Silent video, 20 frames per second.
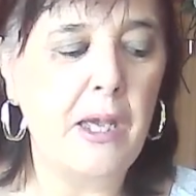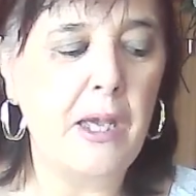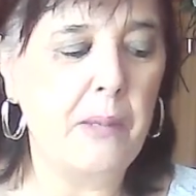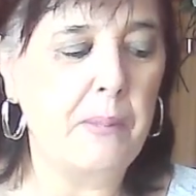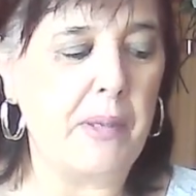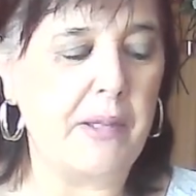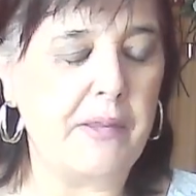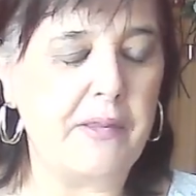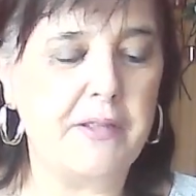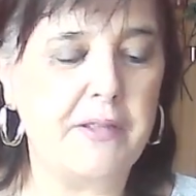
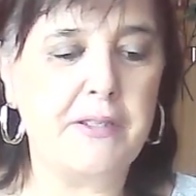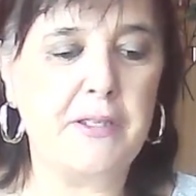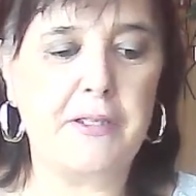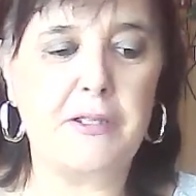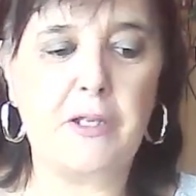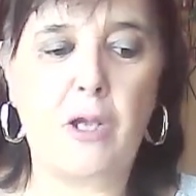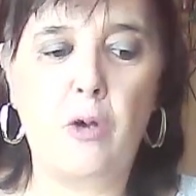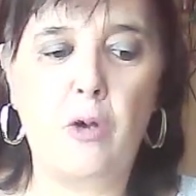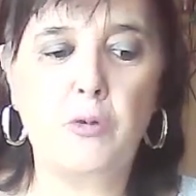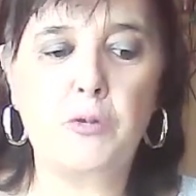but this
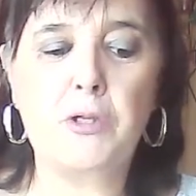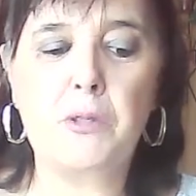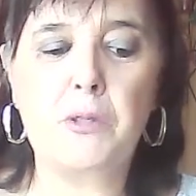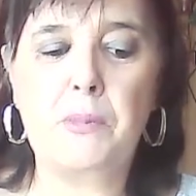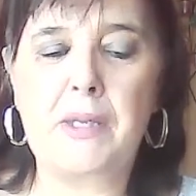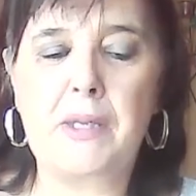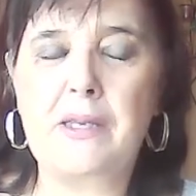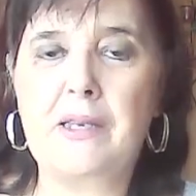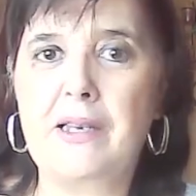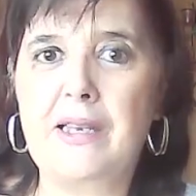is
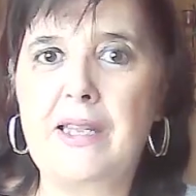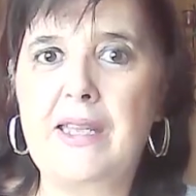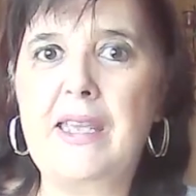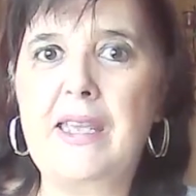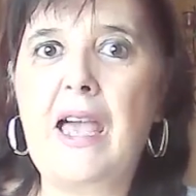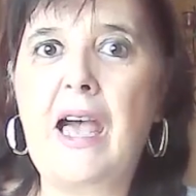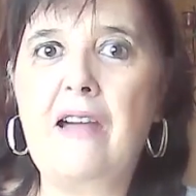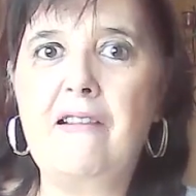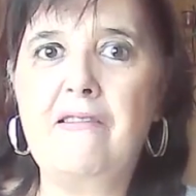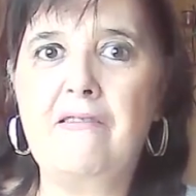
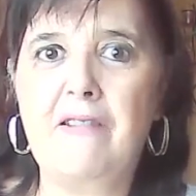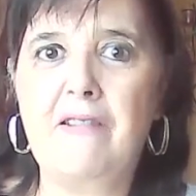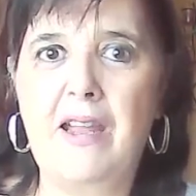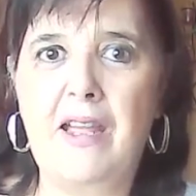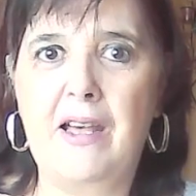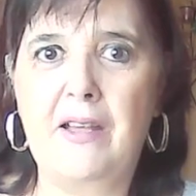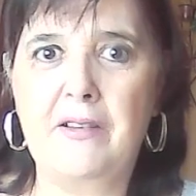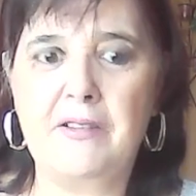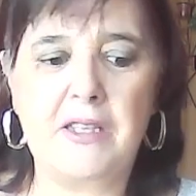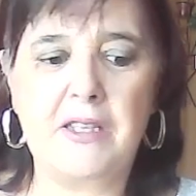ultimately
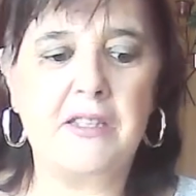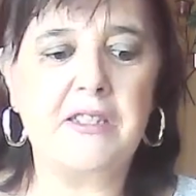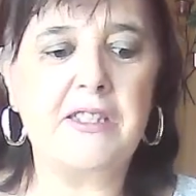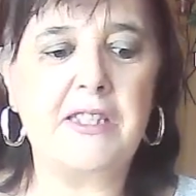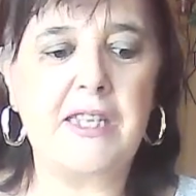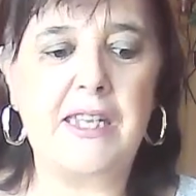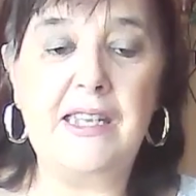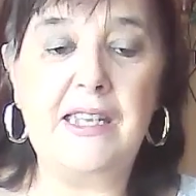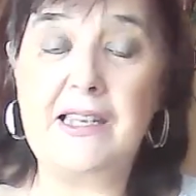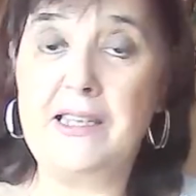around
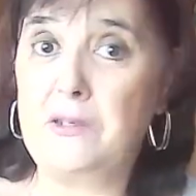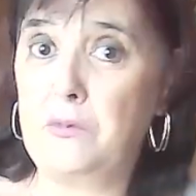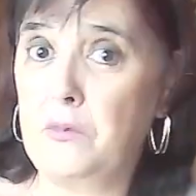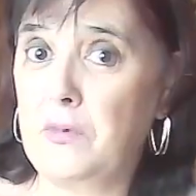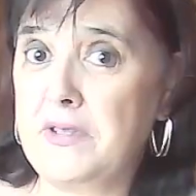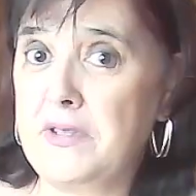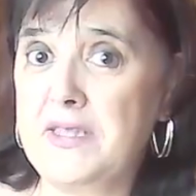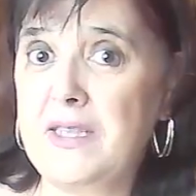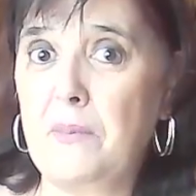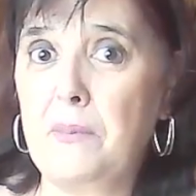dealing
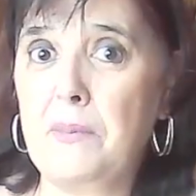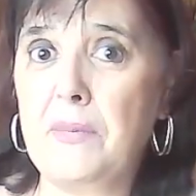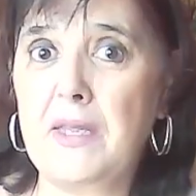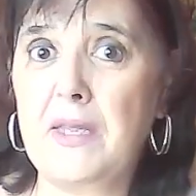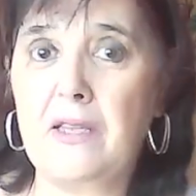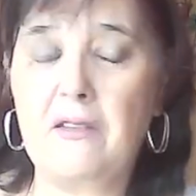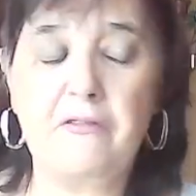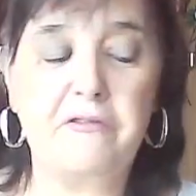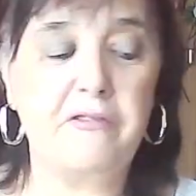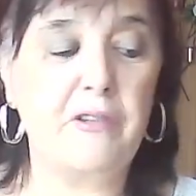with
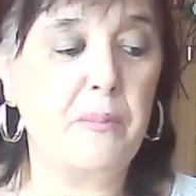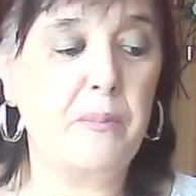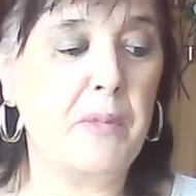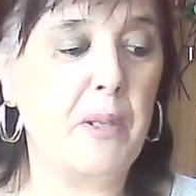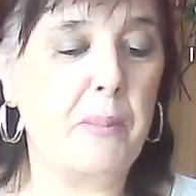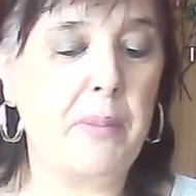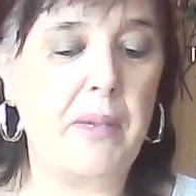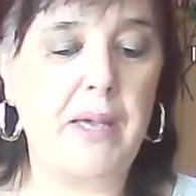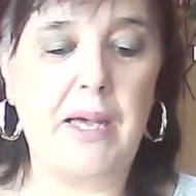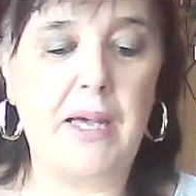something from the
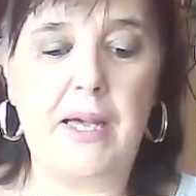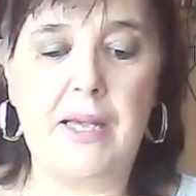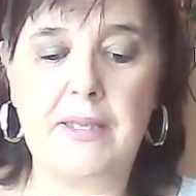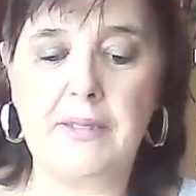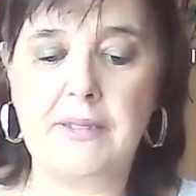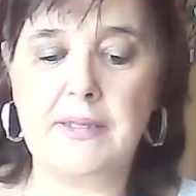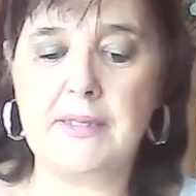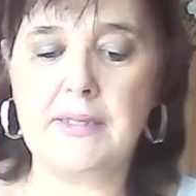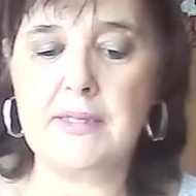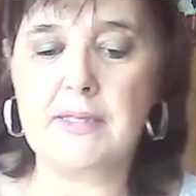
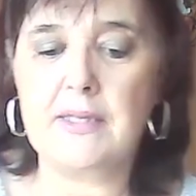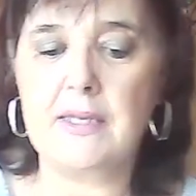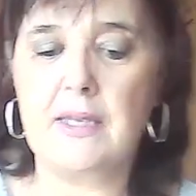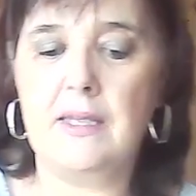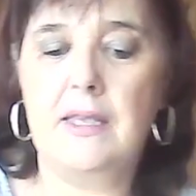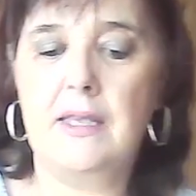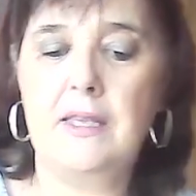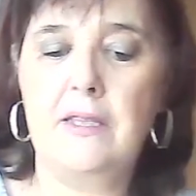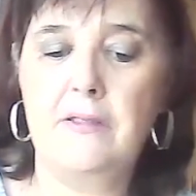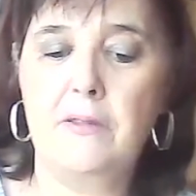past
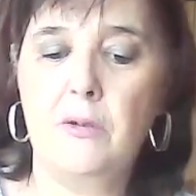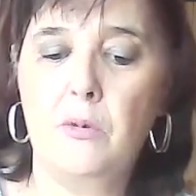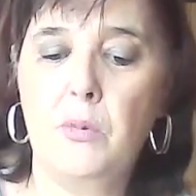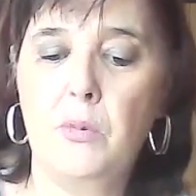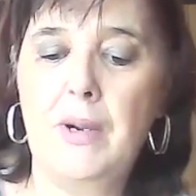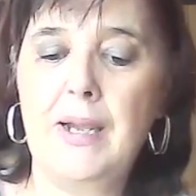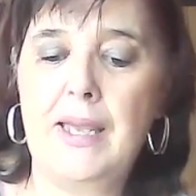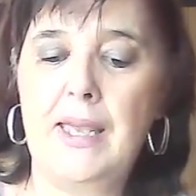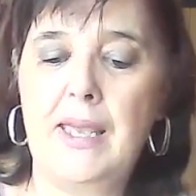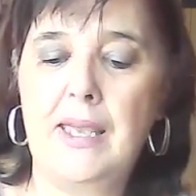either
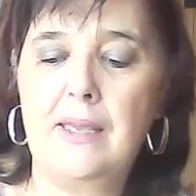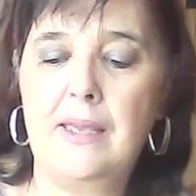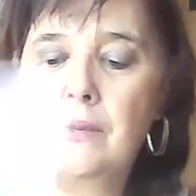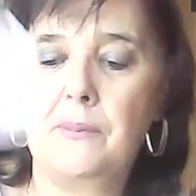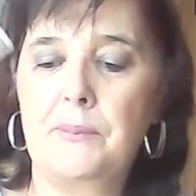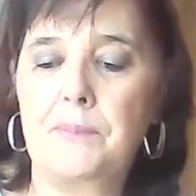way